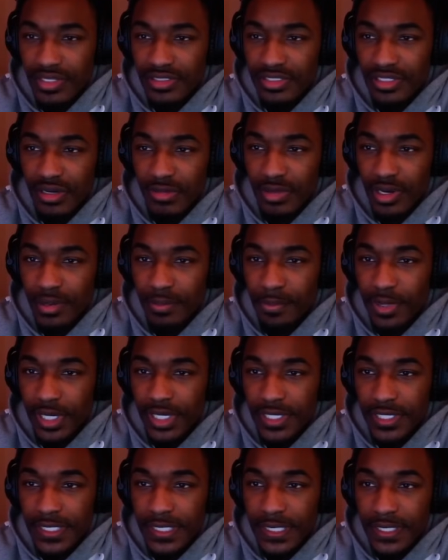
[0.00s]
ain't talking about a
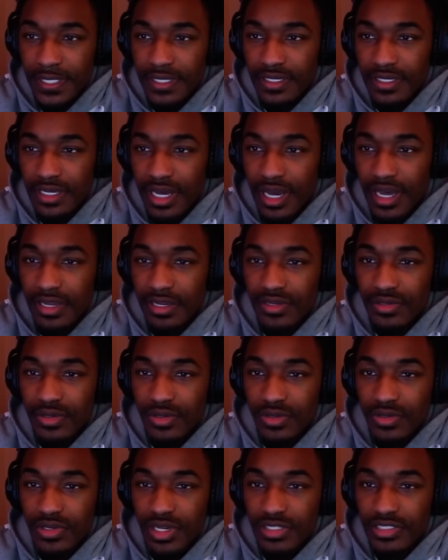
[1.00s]
button. I know
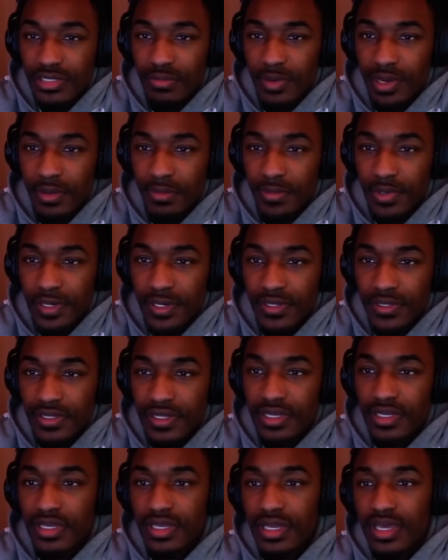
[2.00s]
you're not talking about a button.
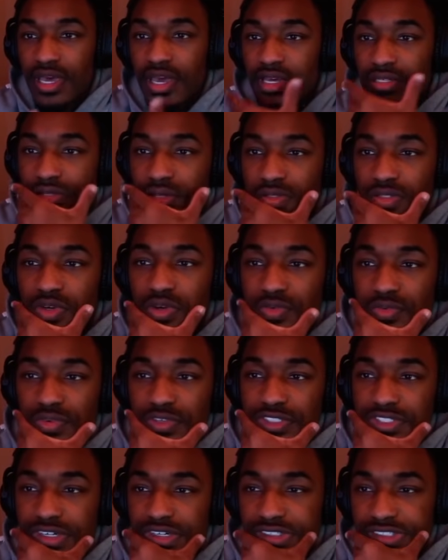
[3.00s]
So I was going for
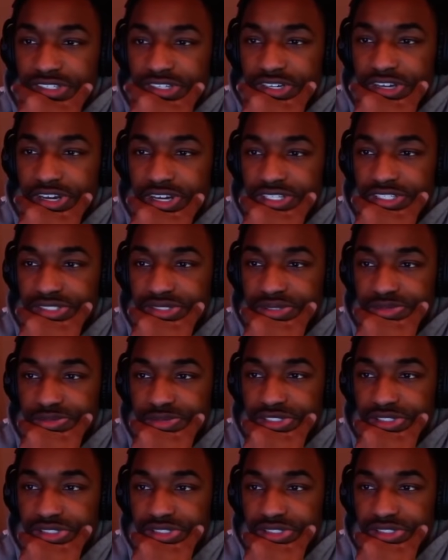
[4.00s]
a check out Psych
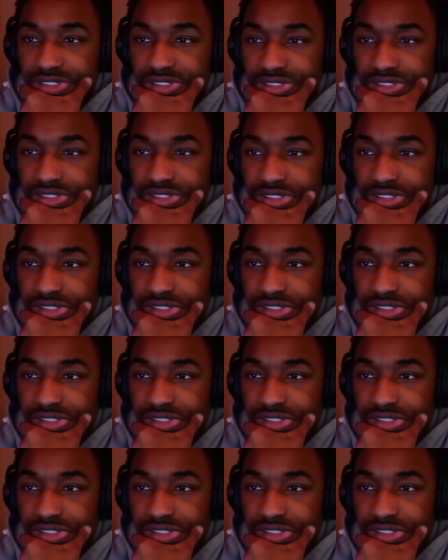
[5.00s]
but let's